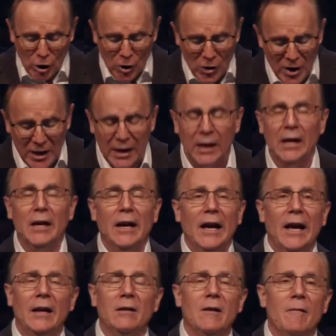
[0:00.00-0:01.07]
journey
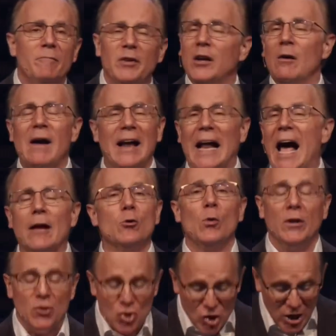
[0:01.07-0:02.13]
and figure out
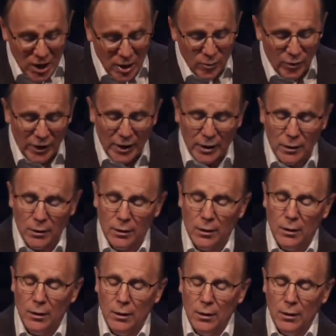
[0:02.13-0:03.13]
how to achieve it.